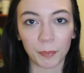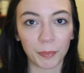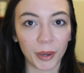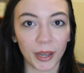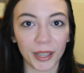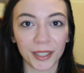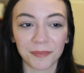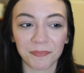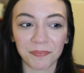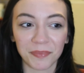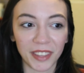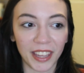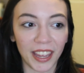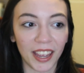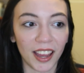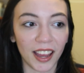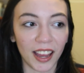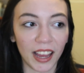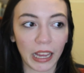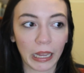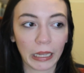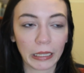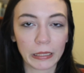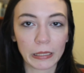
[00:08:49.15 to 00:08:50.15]
But yeah,
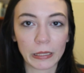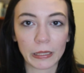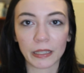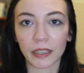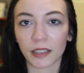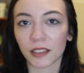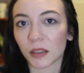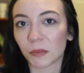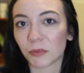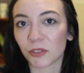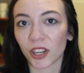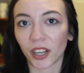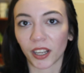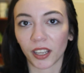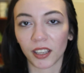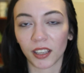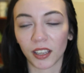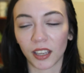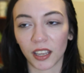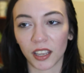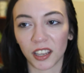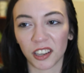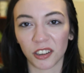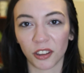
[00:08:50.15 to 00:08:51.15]
I didn't end up
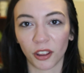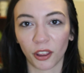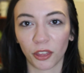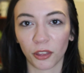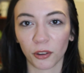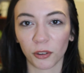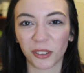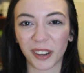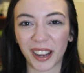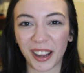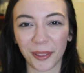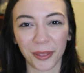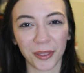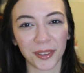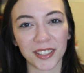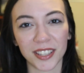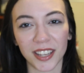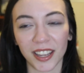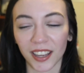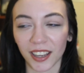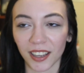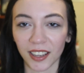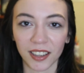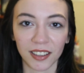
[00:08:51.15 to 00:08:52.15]
checking in throughout the
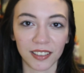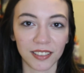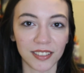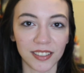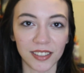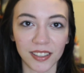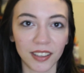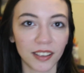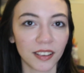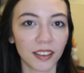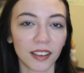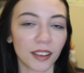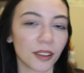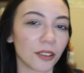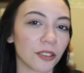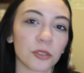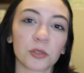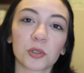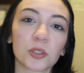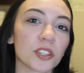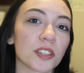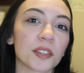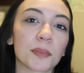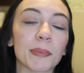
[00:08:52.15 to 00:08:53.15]
day because I
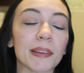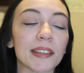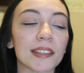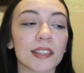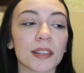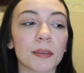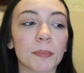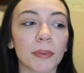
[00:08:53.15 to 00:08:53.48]
was just busy,